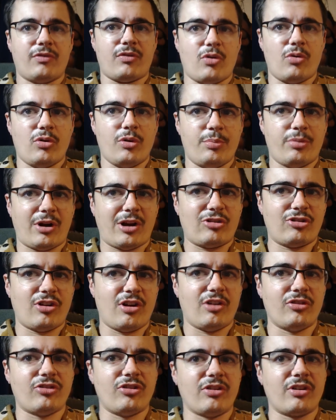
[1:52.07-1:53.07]
I've got all the
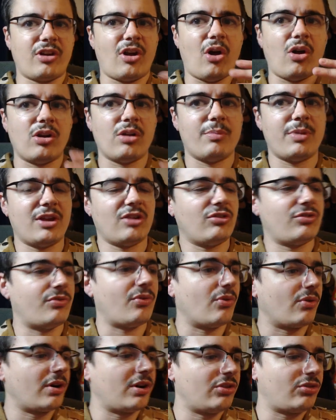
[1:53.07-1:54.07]
brassards and the collar bits
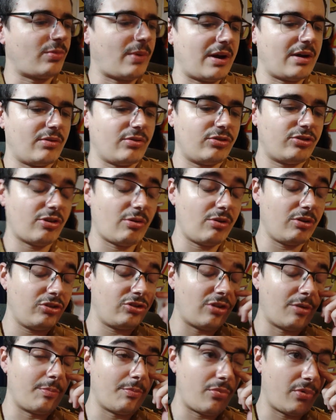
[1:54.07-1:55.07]
for it as well, so at
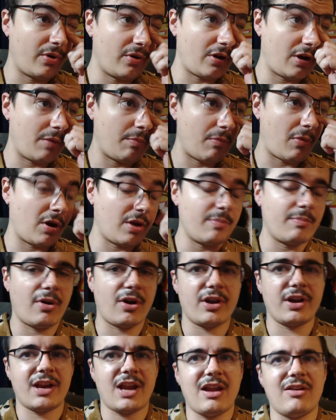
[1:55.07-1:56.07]
some point I might
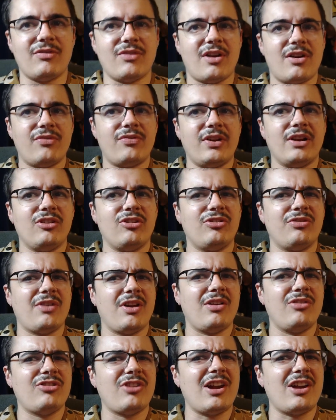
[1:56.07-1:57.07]
buy the Kevlar fillers
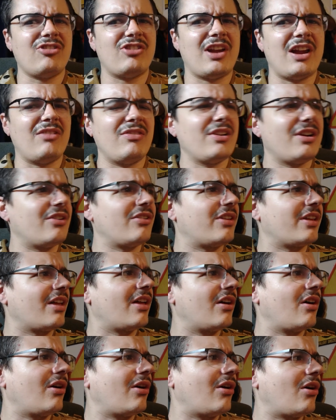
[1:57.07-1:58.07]
for those. I actually have a load of the
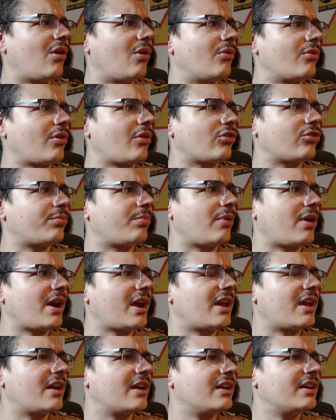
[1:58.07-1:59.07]
old
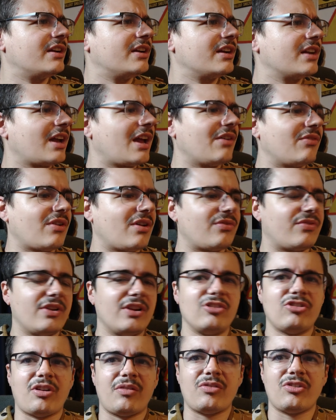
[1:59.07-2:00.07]
Osprey Kevlar
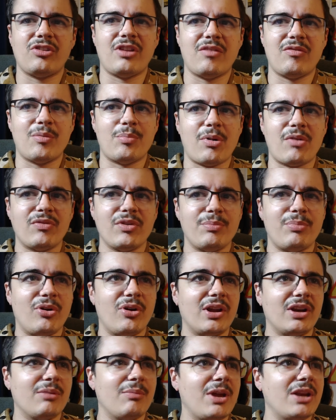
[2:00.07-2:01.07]
fillers, I've just never bothered
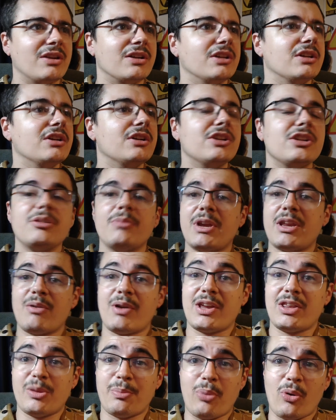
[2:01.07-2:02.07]
putting them in. But
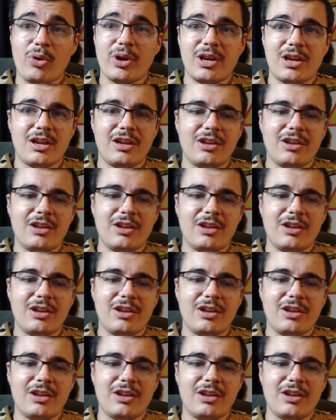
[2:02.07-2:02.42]
anyway, the point